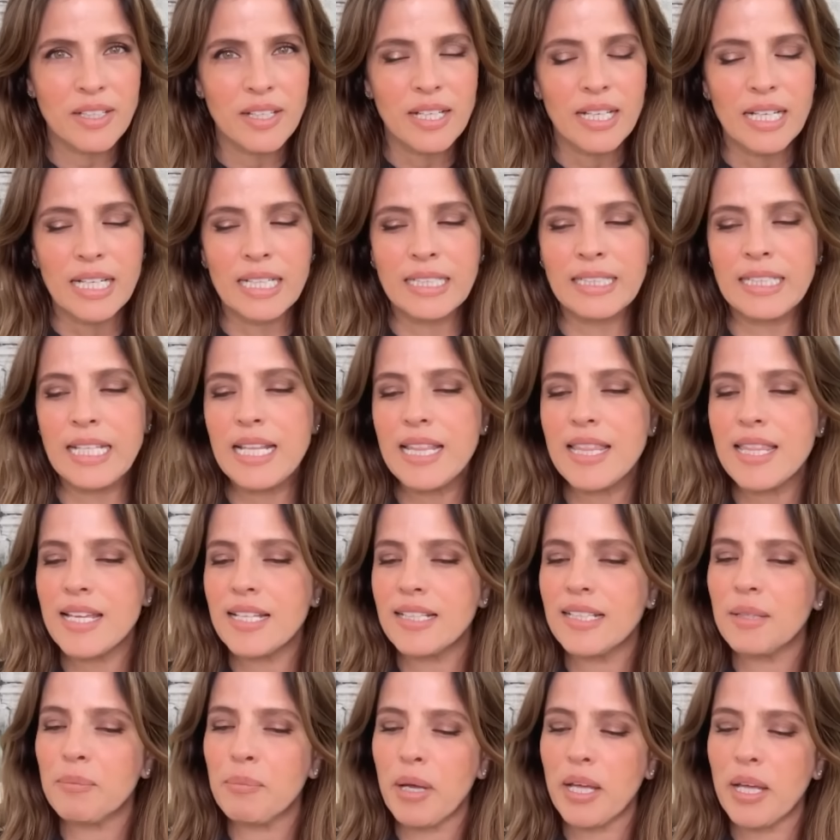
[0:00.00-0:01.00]
And they think
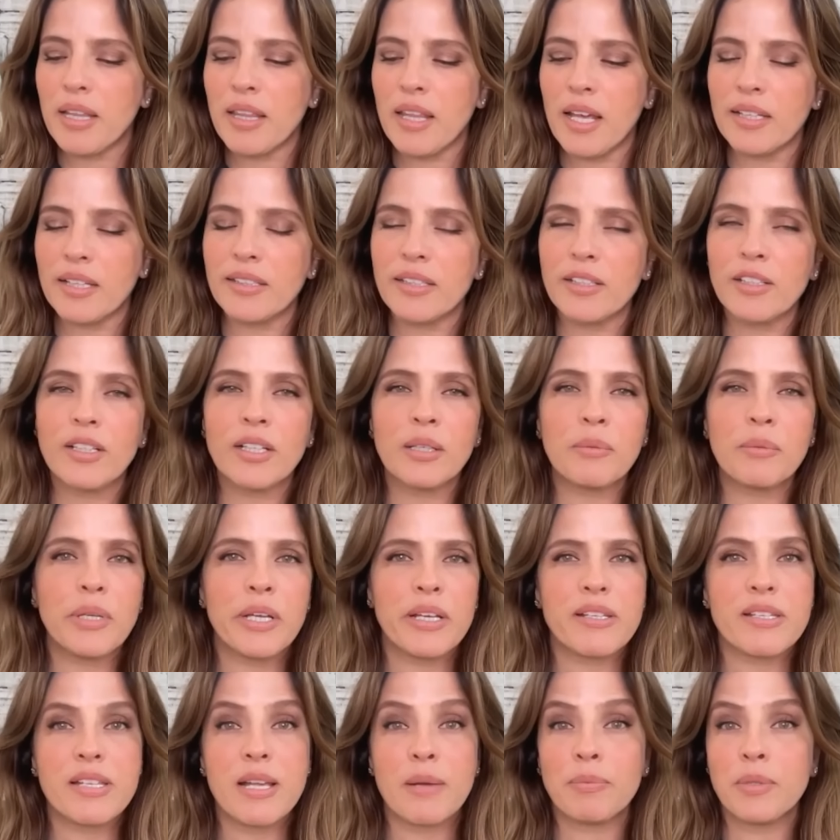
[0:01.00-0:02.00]
that by that they're going to be
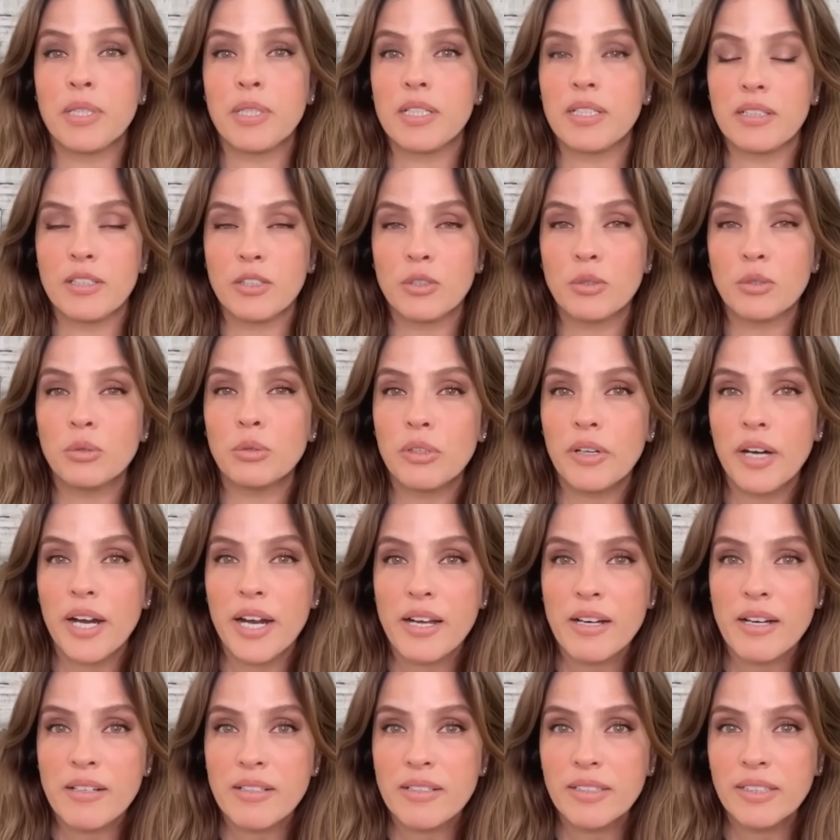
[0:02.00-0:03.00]
accepted in the cool
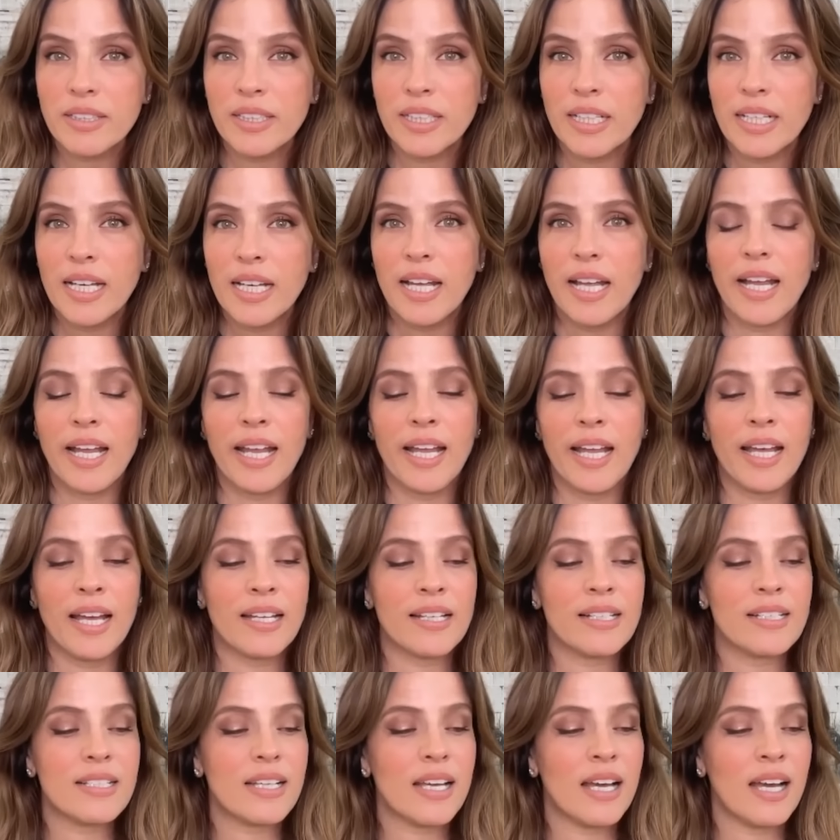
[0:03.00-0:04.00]
crowd.
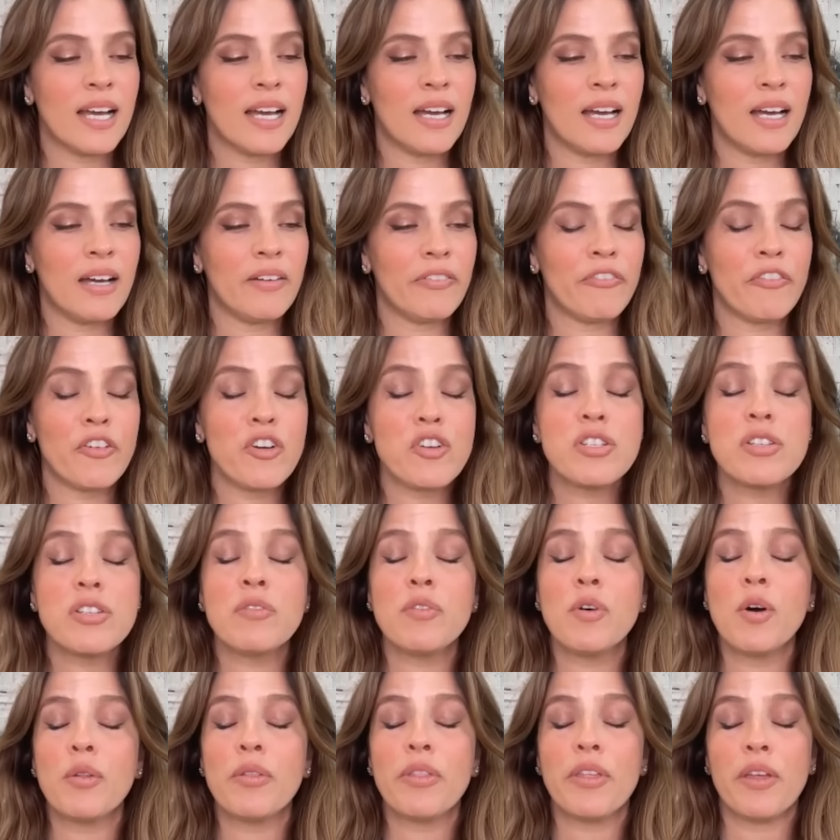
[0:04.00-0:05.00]
And first of
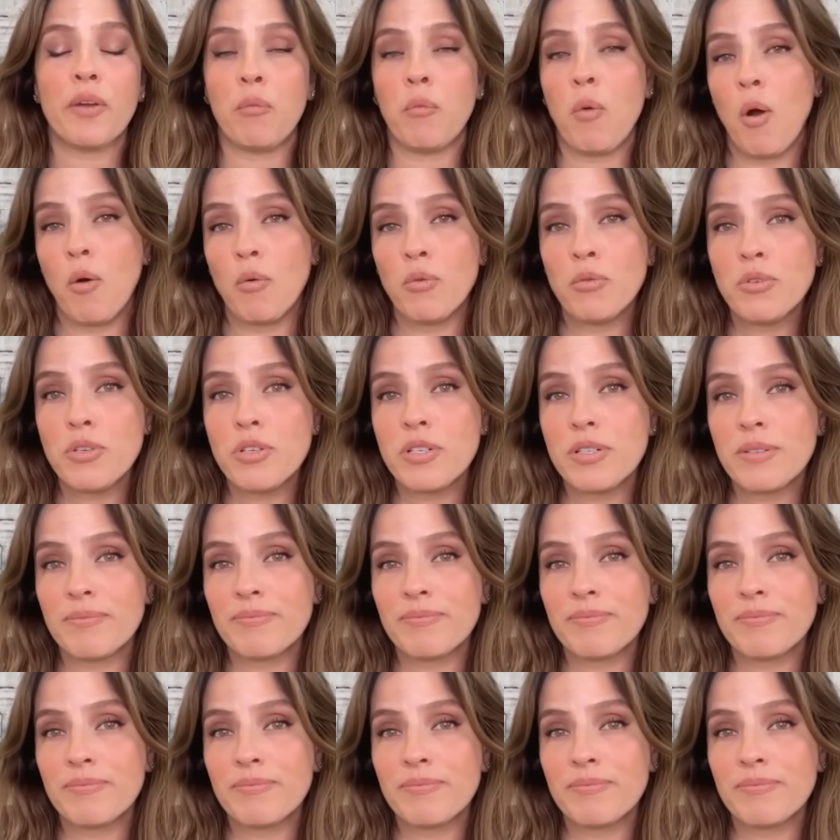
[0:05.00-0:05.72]
all, they won't.